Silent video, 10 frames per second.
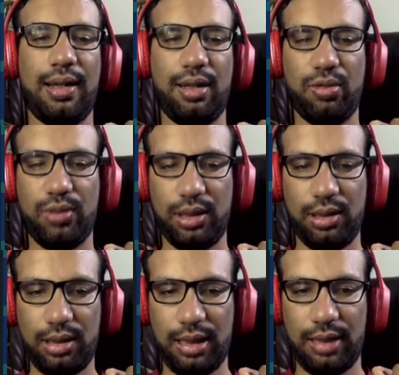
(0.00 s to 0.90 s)
add this
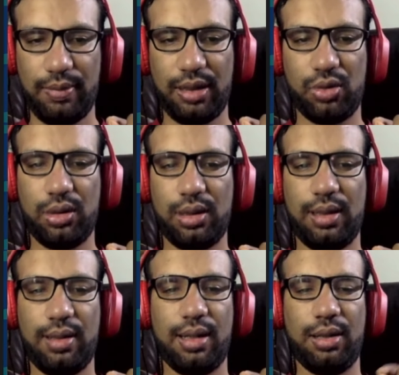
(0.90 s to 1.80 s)
one, animate
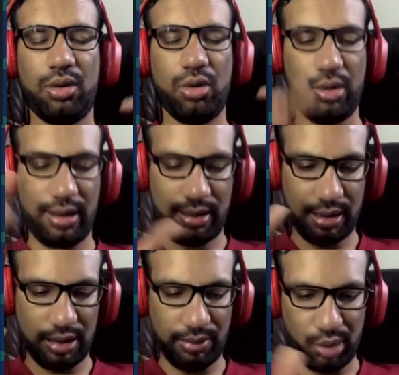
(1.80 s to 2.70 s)
content size. So it's
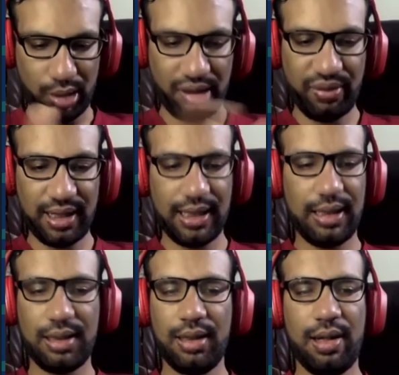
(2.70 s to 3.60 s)
a
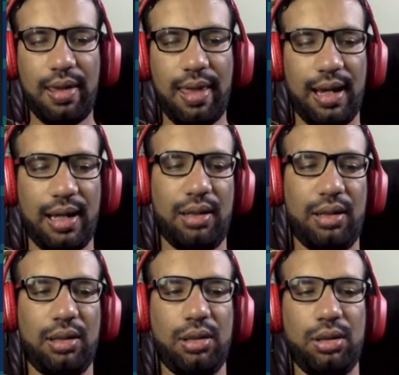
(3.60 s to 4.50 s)
modifier, and
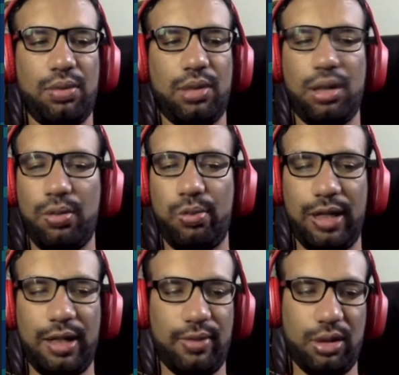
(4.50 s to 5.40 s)

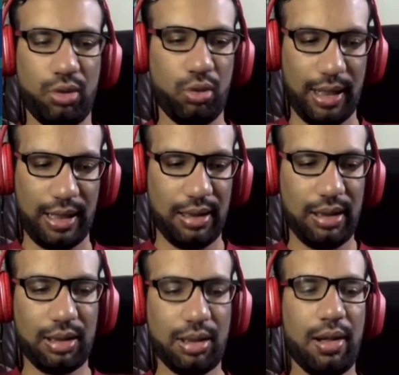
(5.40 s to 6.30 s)
whenever you add
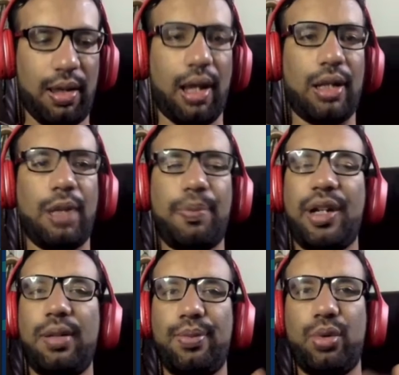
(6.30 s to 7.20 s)
it,
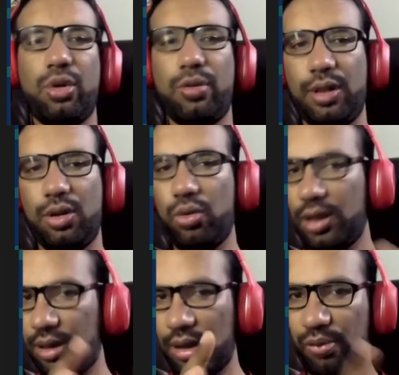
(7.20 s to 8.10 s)
Jetpack Compose will do
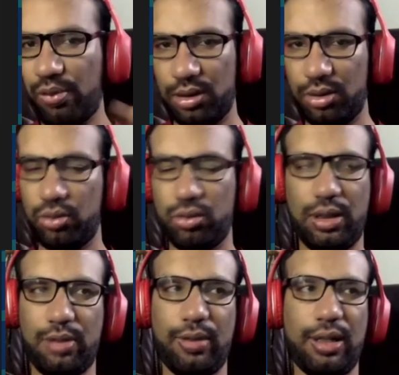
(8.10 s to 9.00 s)
that stuff for you.
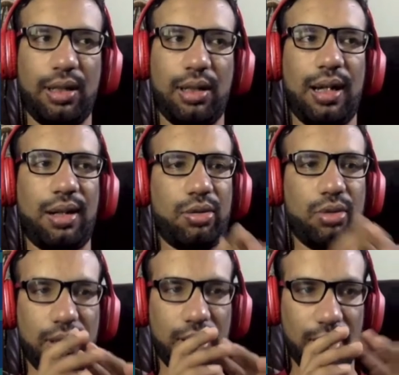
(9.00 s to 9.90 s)
It will
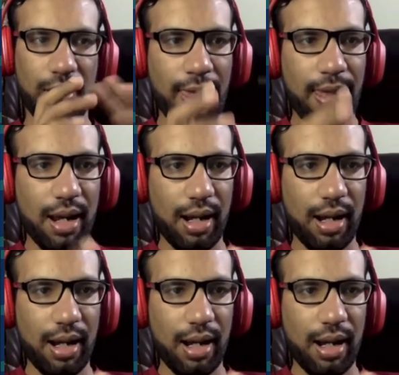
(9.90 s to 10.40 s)
actually